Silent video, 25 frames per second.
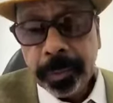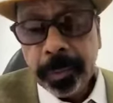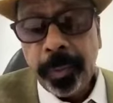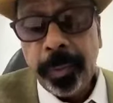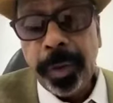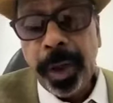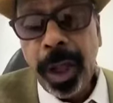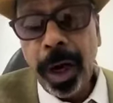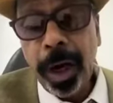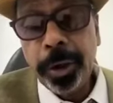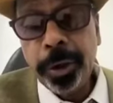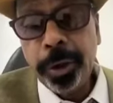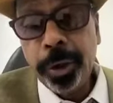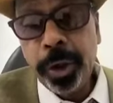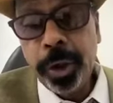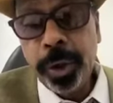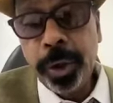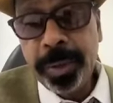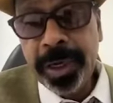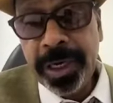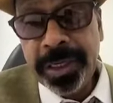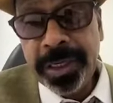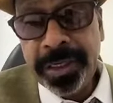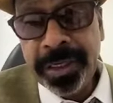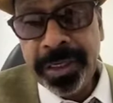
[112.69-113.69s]
autoimmune
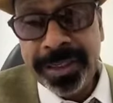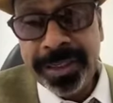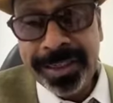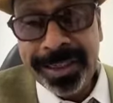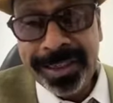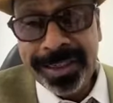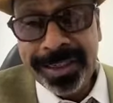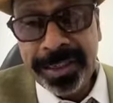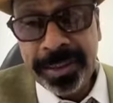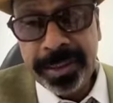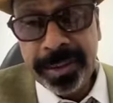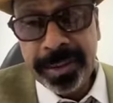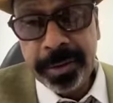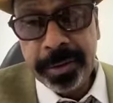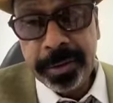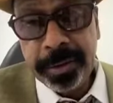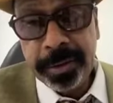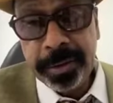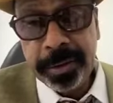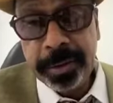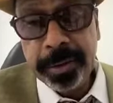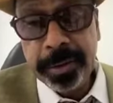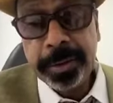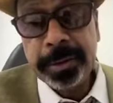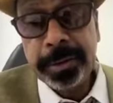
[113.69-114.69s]
diseases,
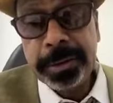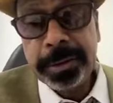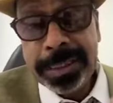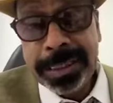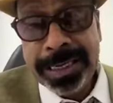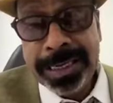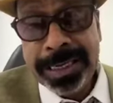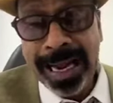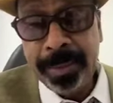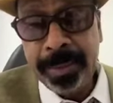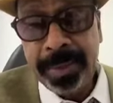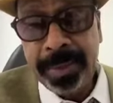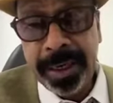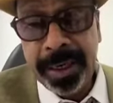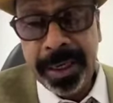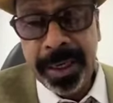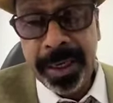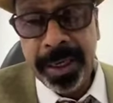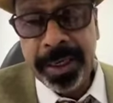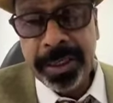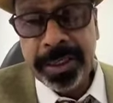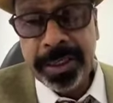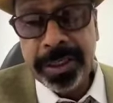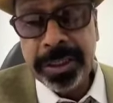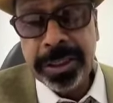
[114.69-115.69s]

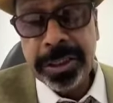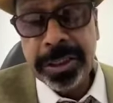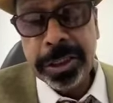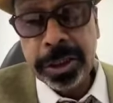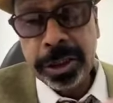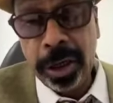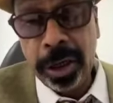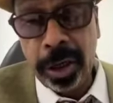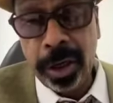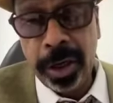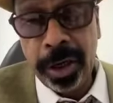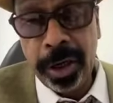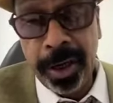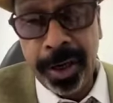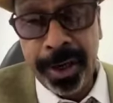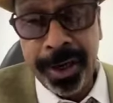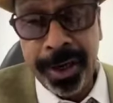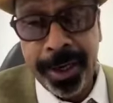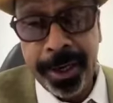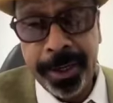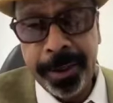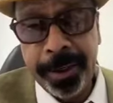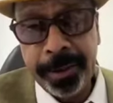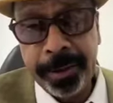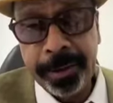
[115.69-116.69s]
diabetes,
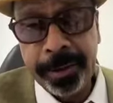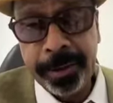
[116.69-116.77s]
thyroid,